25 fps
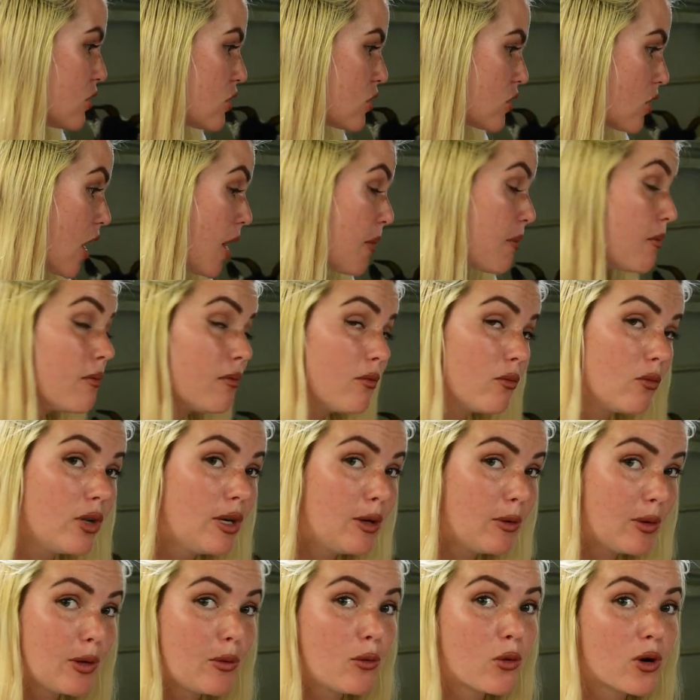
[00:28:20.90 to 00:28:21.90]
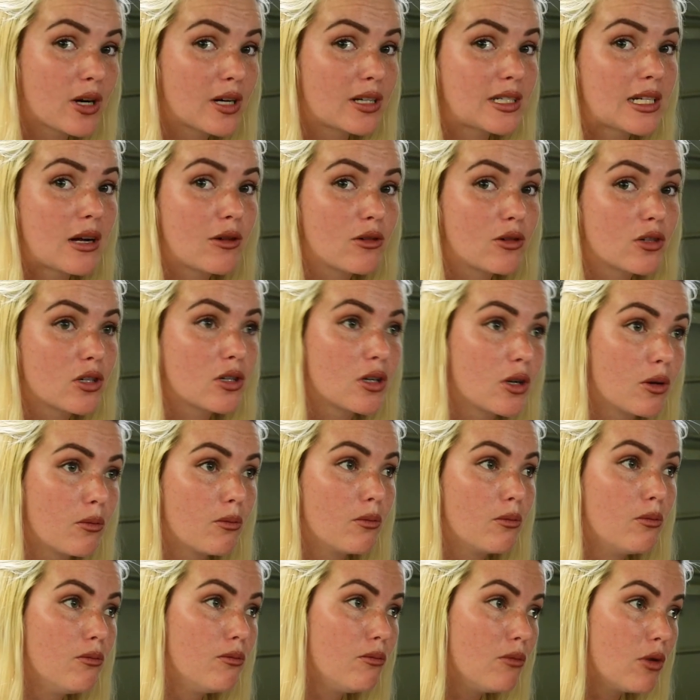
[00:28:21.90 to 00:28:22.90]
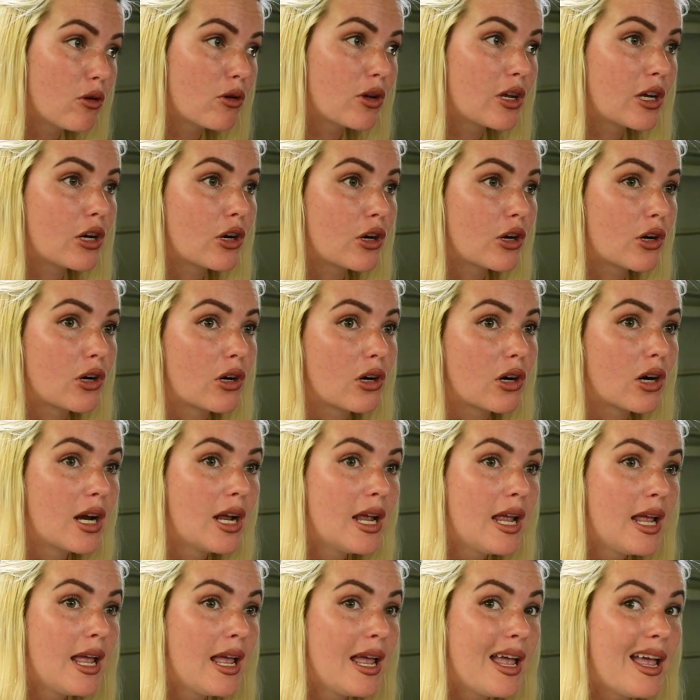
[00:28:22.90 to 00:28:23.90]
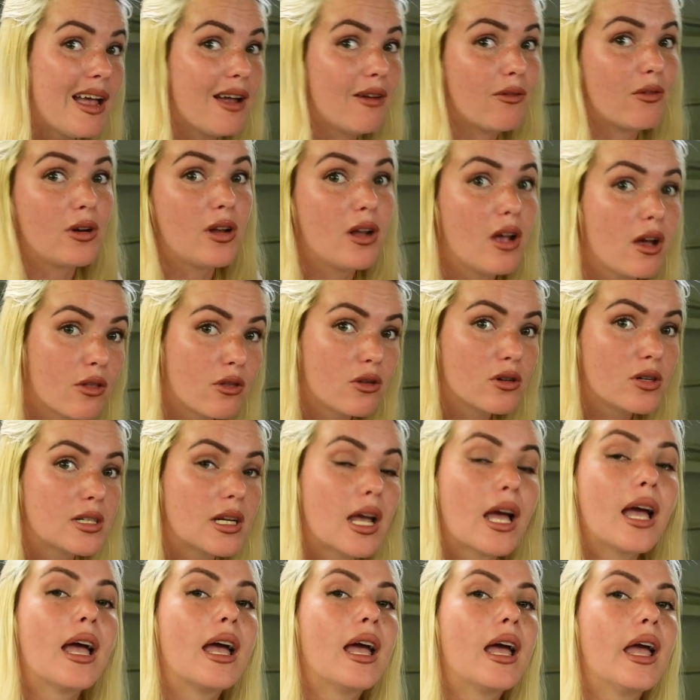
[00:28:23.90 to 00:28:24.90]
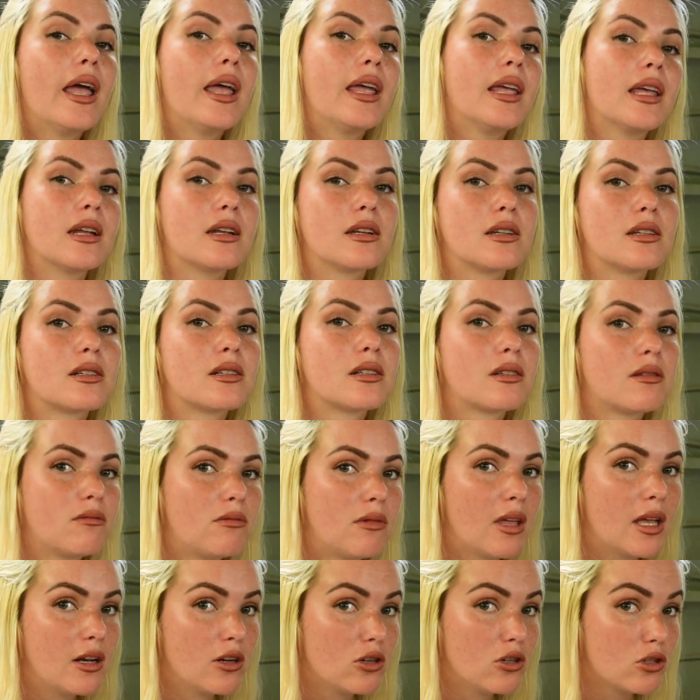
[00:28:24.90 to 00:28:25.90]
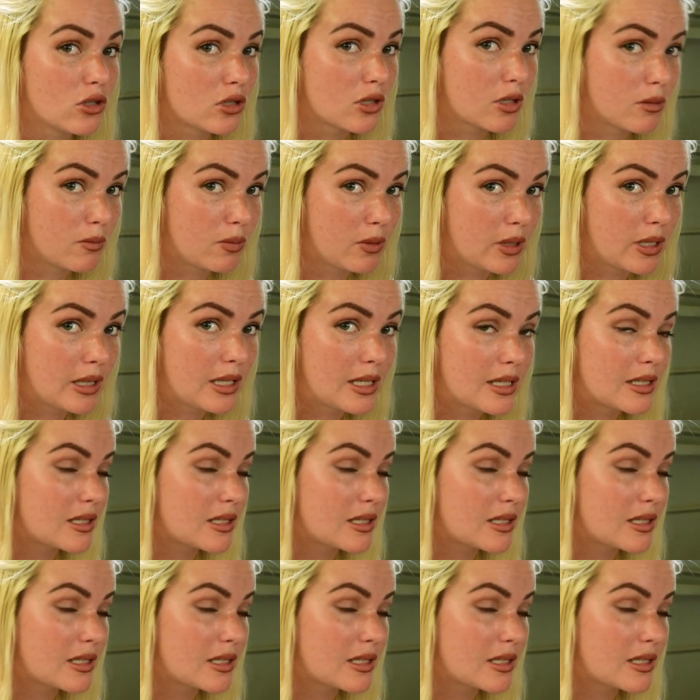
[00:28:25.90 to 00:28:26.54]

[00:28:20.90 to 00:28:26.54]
stop, we, we work down to milking her every other day and then just completely